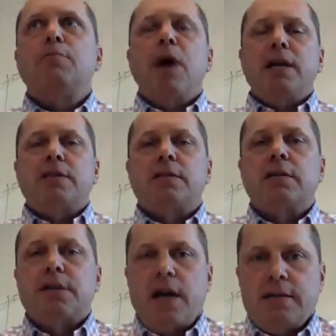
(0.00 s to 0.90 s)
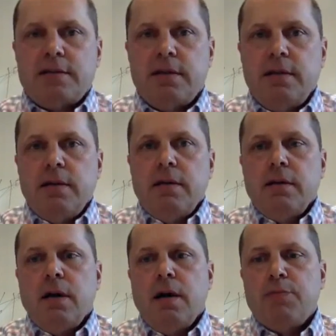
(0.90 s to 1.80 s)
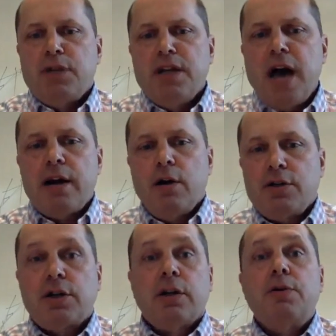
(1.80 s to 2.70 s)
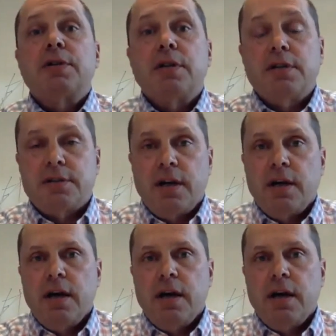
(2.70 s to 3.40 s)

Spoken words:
might suggest to close a DC.